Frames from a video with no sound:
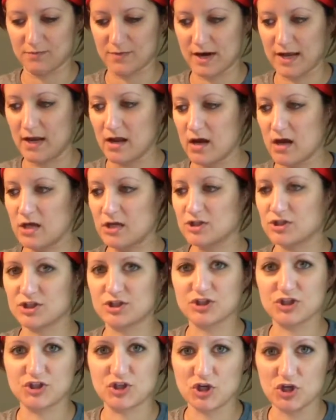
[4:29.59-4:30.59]
But just
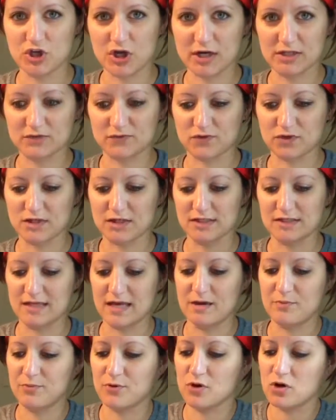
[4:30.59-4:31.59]
to show you guys for the
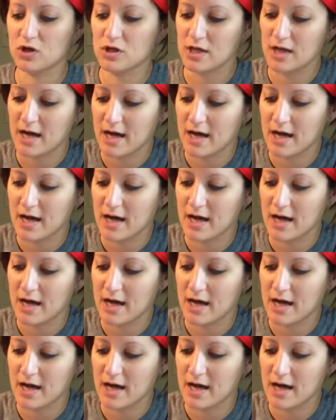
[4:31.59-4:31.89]
example,